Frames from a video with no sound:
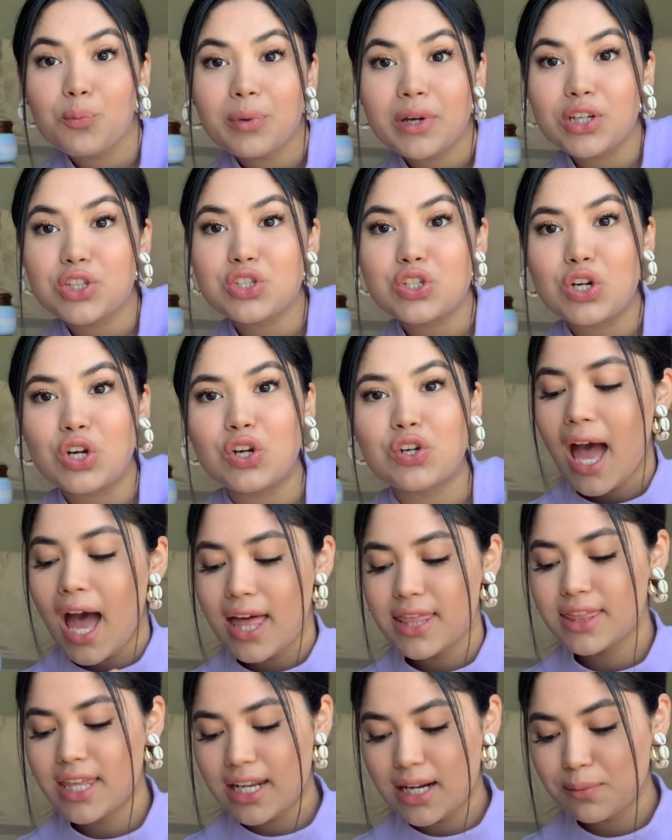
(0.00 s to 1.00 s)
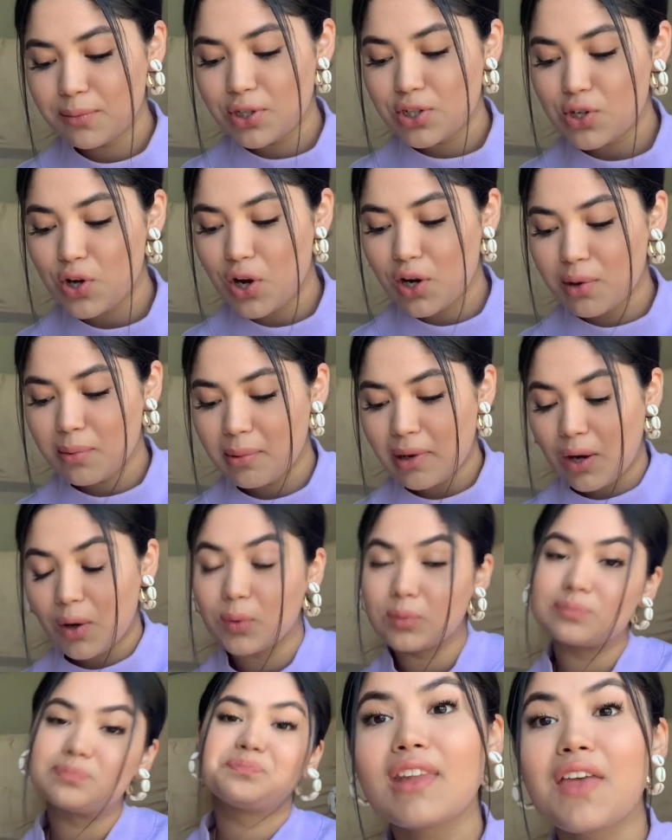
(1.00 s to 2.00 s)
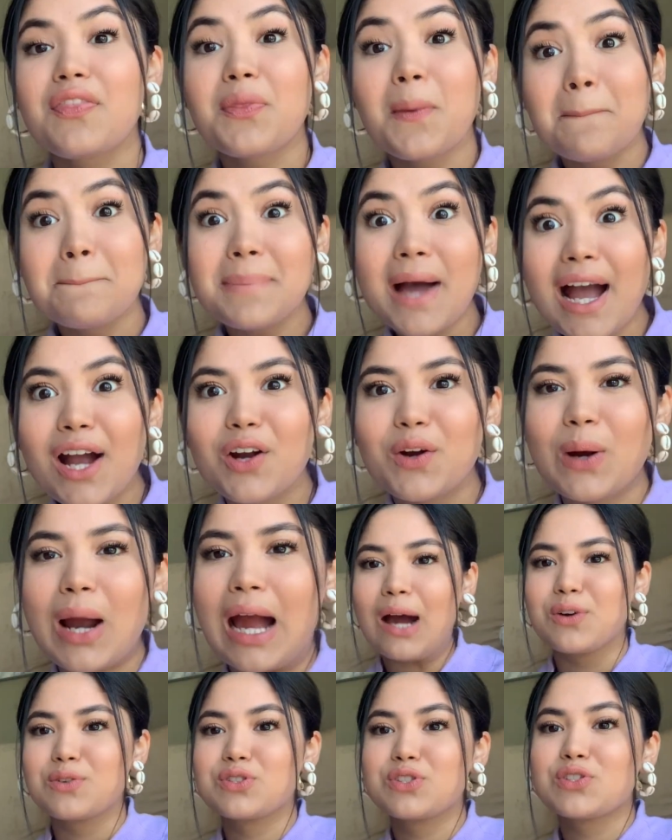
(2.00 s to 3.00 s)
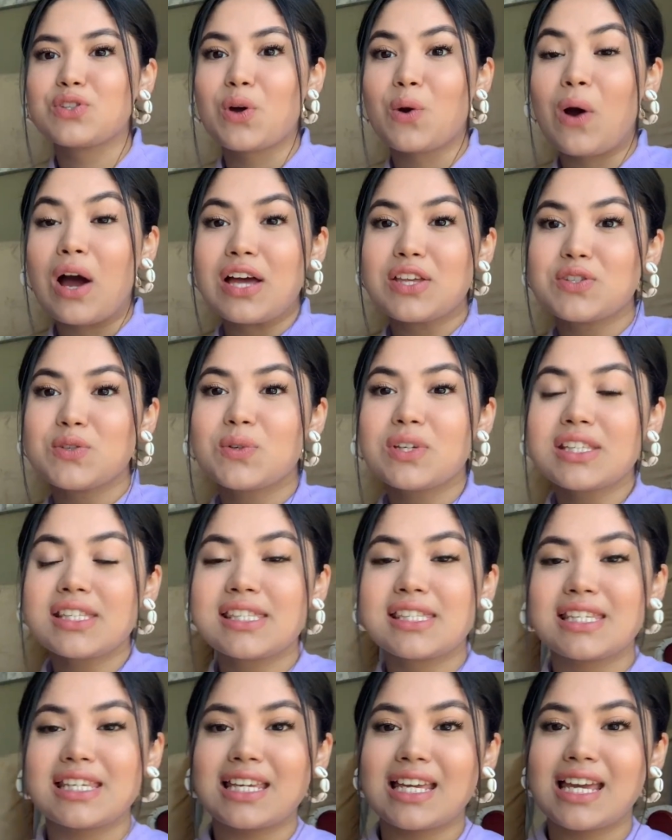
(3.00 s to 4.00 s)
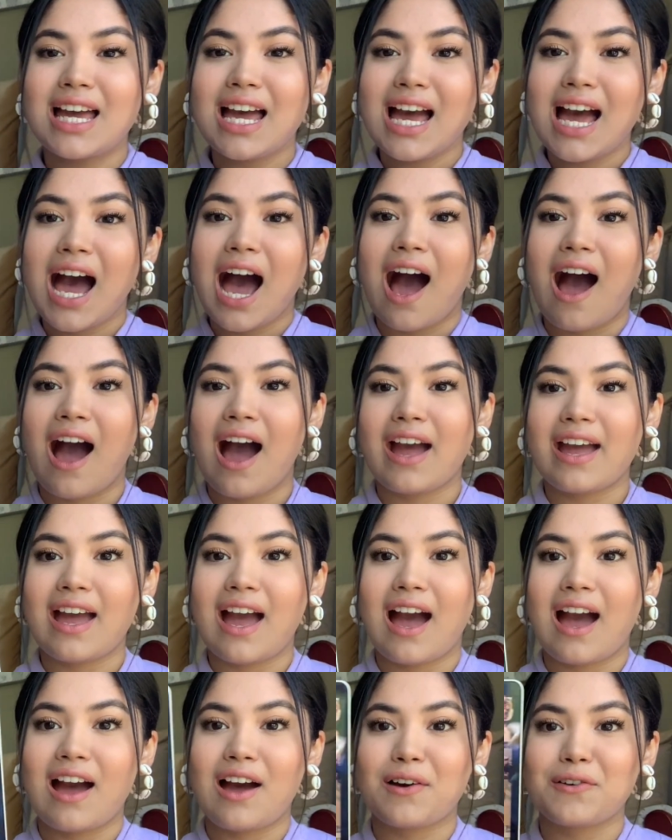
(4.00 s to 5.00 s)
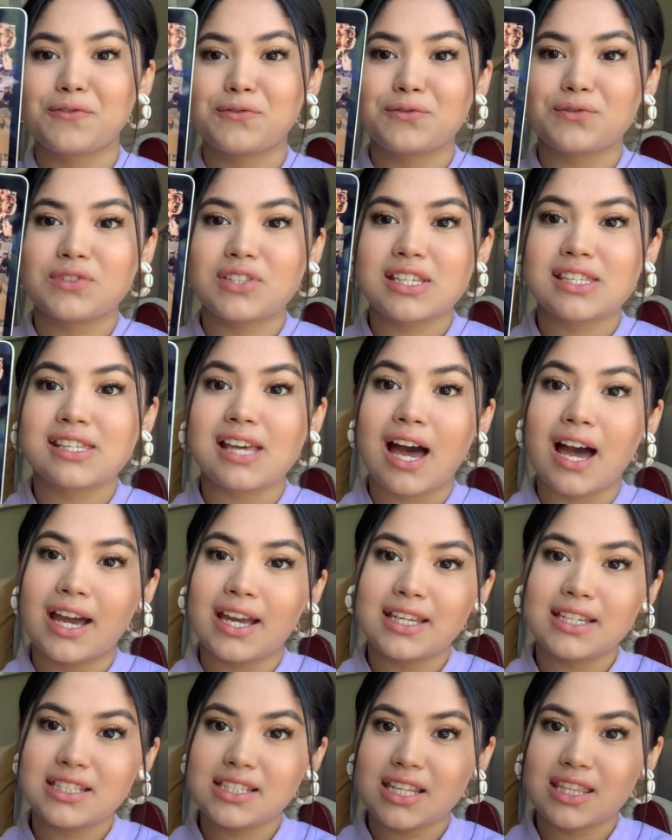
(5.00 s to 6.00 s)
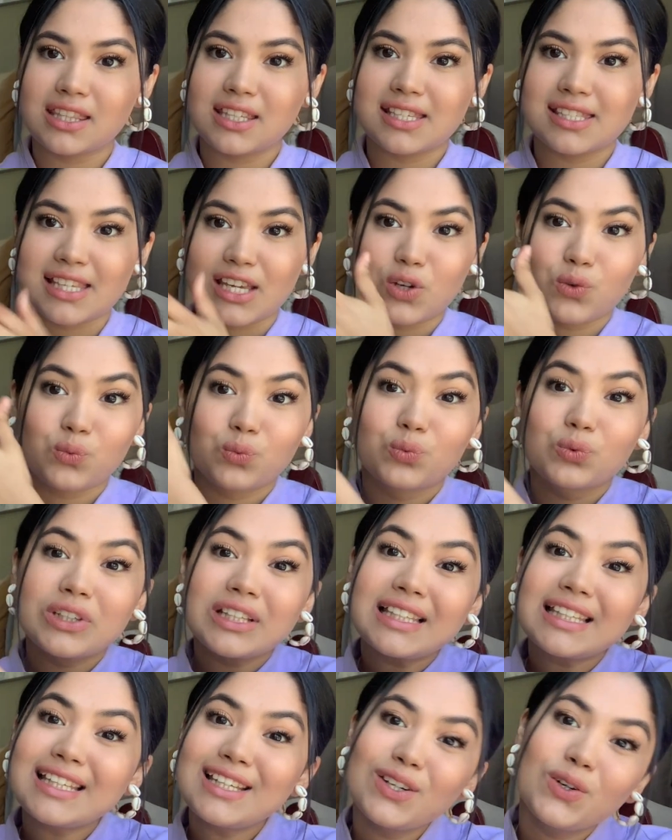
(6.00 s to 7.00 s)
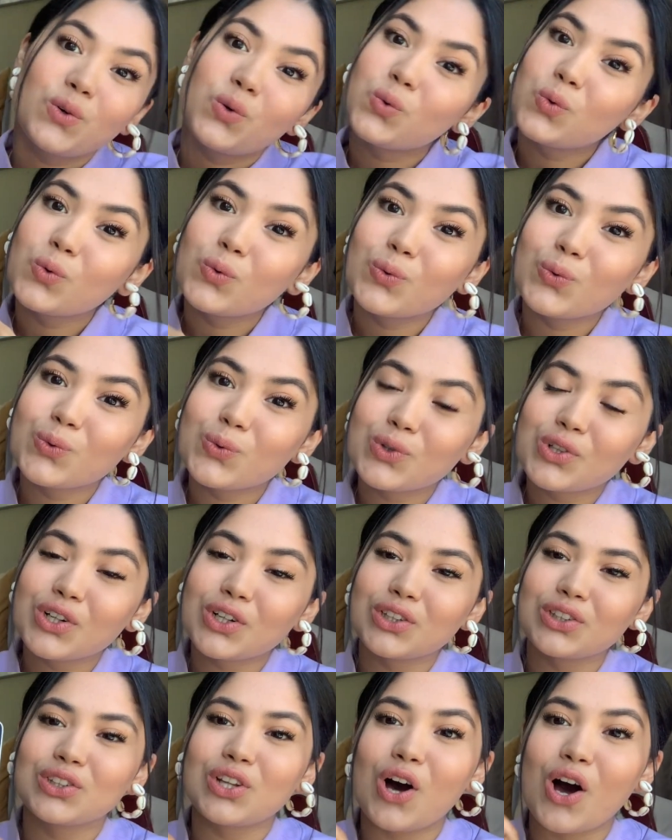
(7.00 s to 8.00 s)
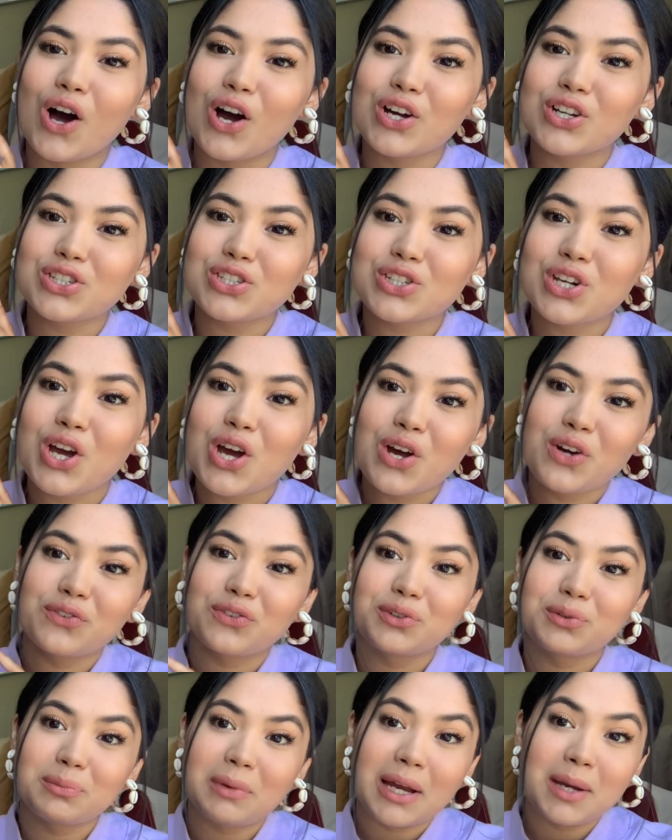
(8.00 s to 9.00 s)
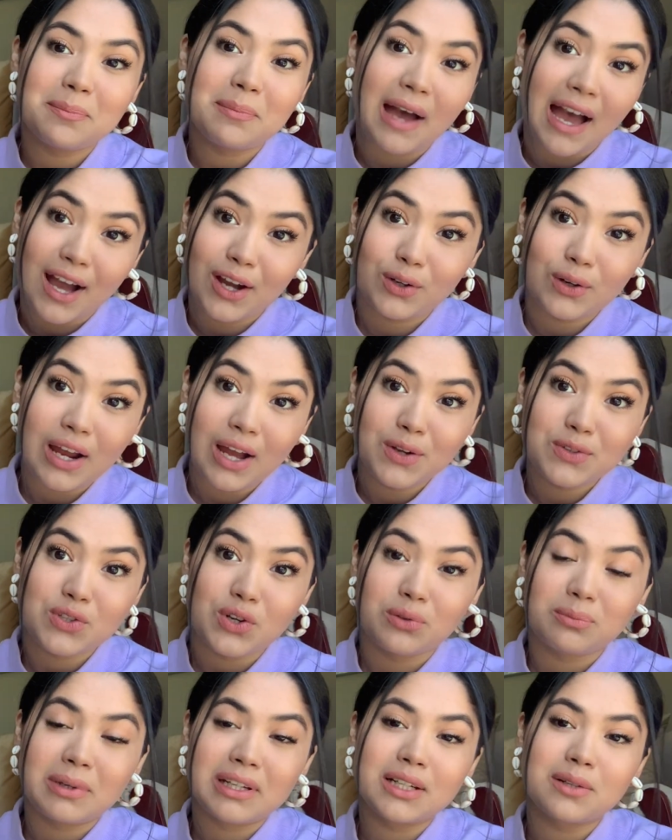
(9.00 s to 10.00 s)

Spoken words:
picture. Then I'm going to talk about the background. So as you can see, I have designed this really cool collage for my background on my